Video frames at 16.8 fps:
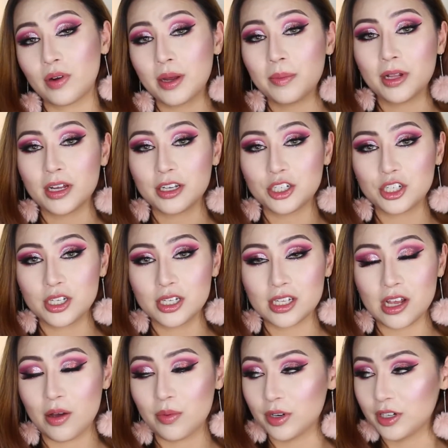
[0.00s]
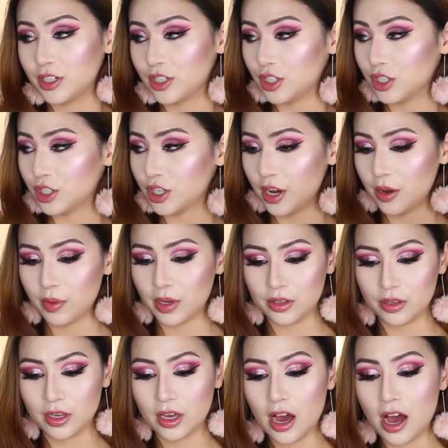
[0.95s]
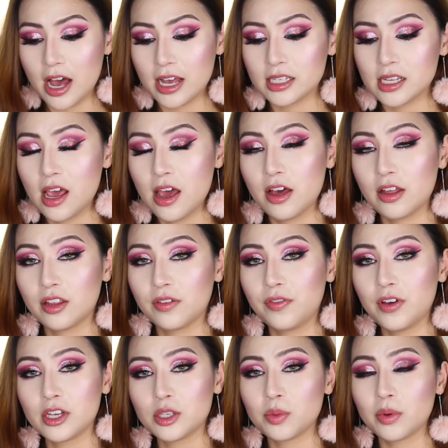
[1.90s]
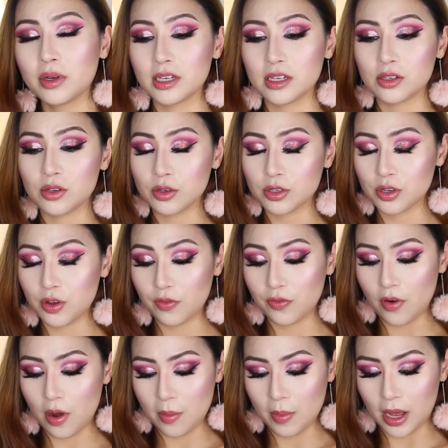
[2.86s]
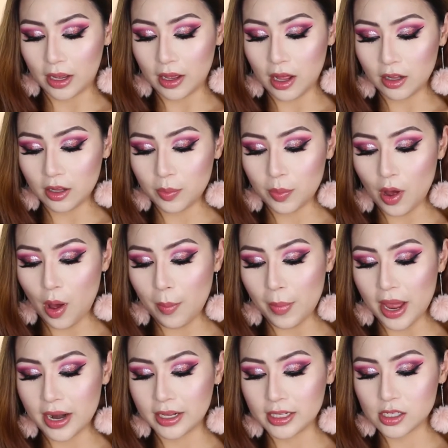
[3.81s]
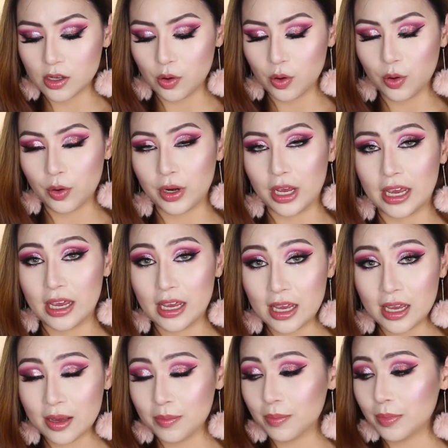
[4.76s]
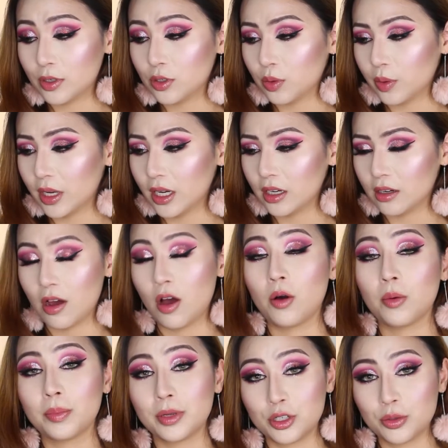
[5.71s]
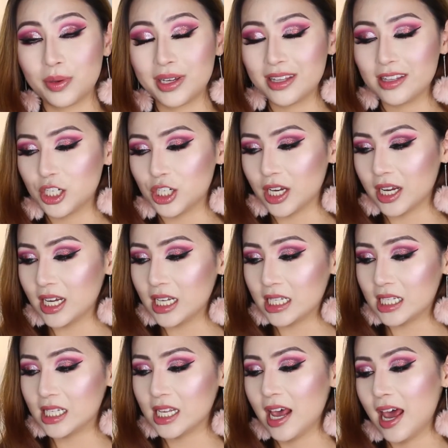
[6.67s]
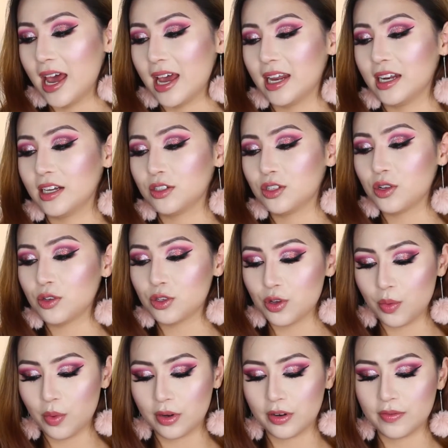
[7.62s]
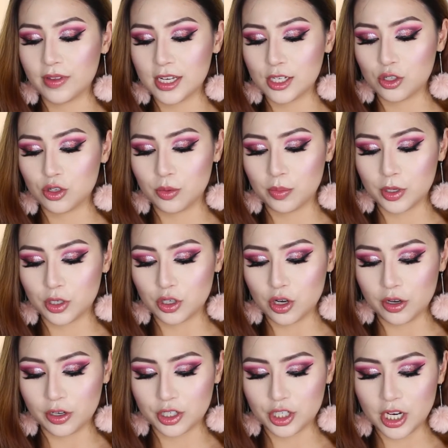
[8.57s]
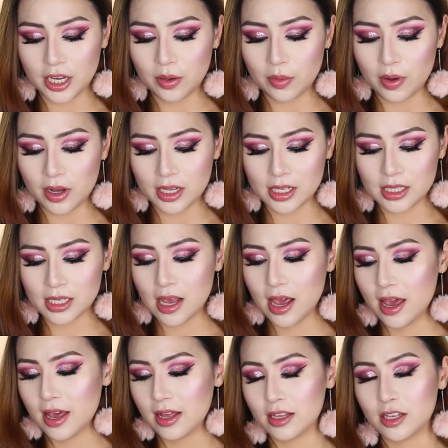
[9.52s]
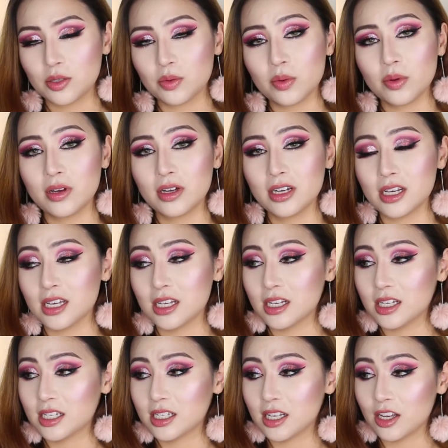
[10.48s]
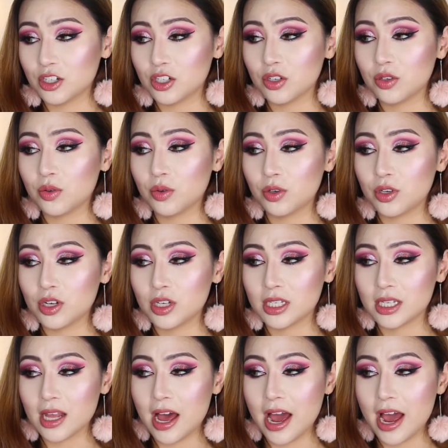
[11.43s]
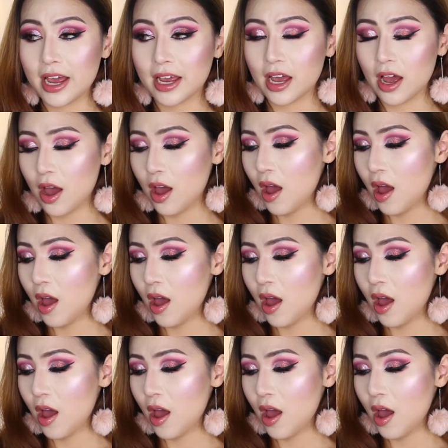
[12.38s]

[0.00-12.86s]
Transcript: blushes I wanted to share with you guys. The first one is also from Colourpop, and it's called Between the Sheets. It is also one of their Super Shock Cheek ones. This one is such a gorgeous like